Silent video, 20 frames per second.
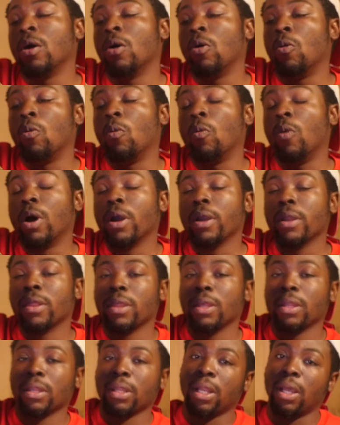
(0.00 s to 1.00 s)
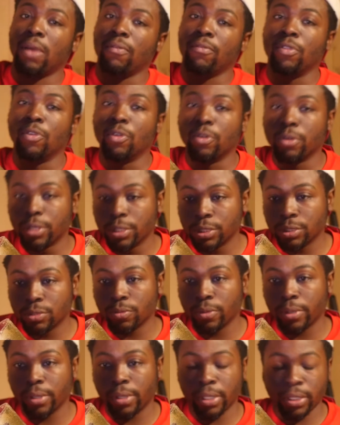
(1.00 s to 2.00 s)
One thing that I've noticed
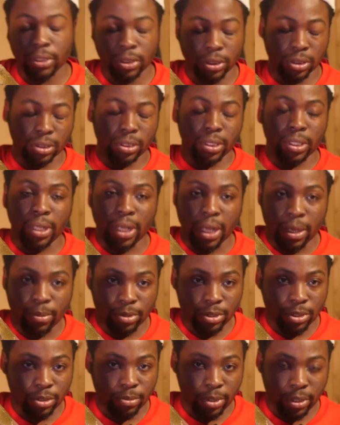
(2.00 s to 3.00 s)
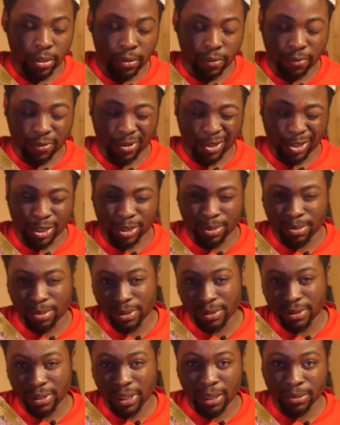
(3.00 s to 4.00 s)
with this, it happened to me the first couple
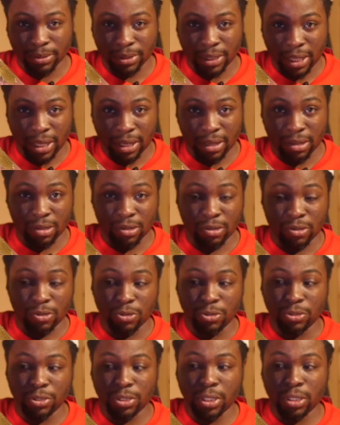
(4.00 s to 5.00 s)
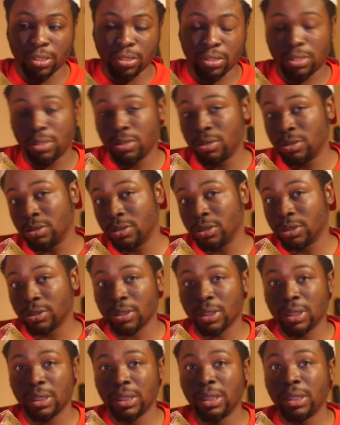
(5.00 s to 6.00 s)
of times that I used it to
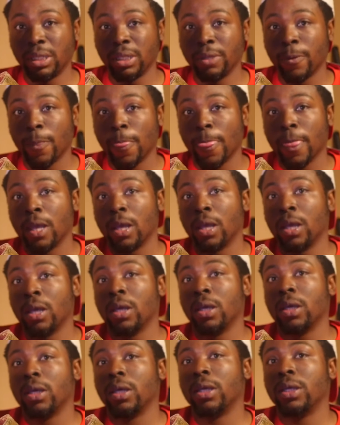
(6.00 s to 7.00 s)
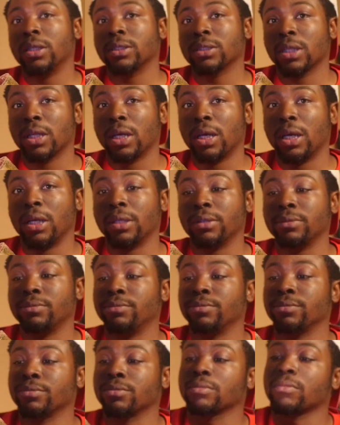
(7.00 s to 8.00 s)
just clean it, is that
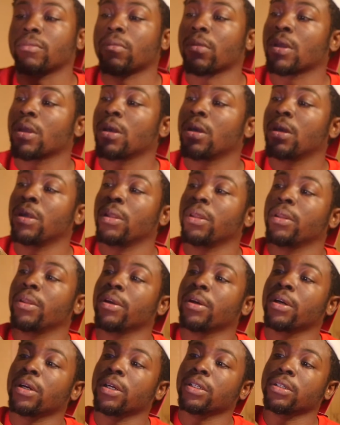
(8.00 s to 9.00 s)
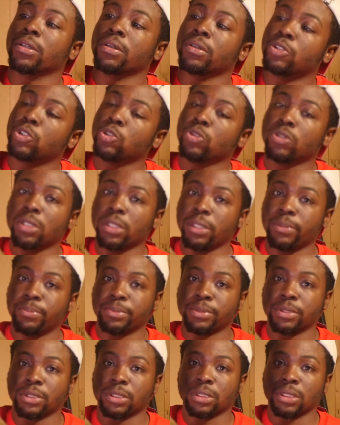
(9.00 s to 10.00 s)
there are 2
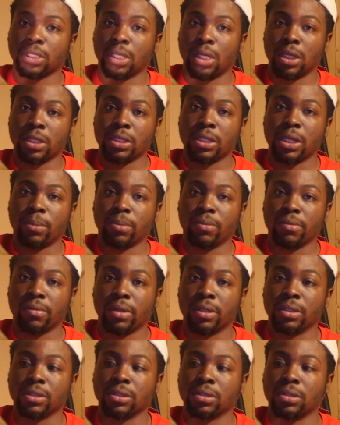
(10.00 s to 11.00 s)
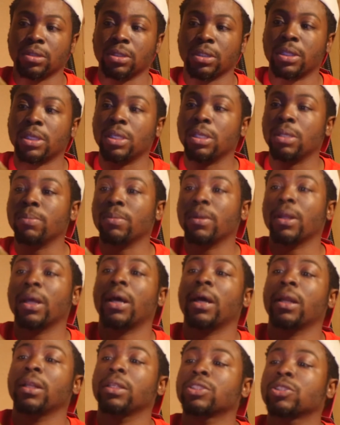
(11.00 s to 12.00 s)
clips on top of this to keep
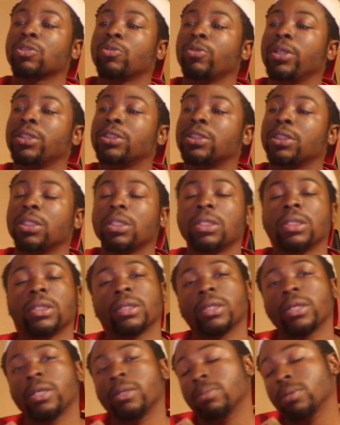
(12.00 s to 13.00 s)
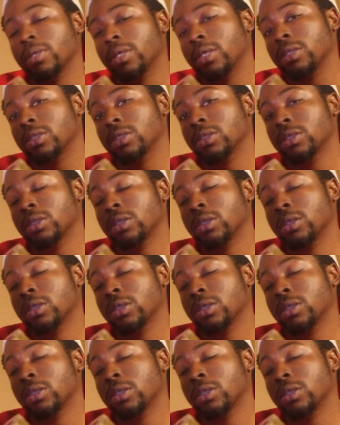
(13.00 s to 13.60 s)
that squeegee in place.